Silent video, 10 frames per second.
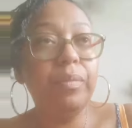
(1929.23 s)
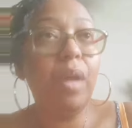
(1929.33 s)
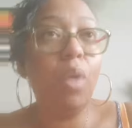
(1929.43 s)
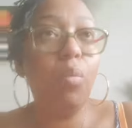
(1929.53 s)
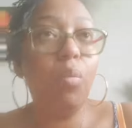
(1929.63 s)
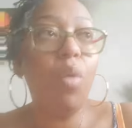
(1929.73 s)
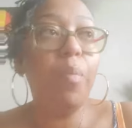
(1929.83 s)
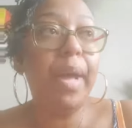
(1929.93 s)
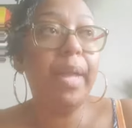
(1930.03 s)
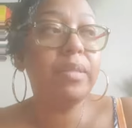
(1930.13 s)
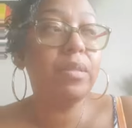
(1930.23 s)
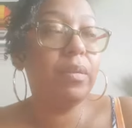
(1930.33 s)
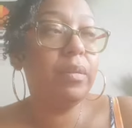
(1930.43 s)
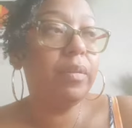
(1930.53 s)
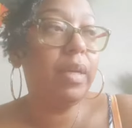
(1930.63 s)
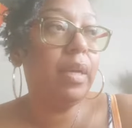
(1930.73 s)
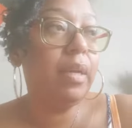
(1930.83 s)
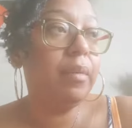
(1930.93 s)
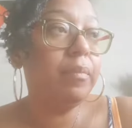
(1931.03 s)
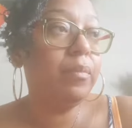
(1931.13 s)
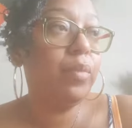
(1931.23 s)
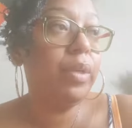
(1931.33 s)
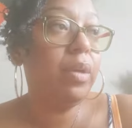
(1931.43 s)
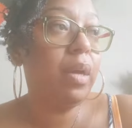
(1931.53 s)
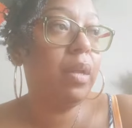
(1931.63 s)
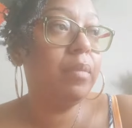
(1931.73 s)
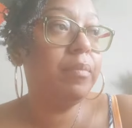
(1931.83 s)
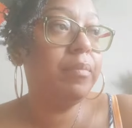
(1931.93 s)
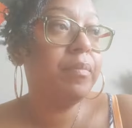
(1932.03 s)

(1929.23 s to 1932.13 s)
are robots or what do you call them?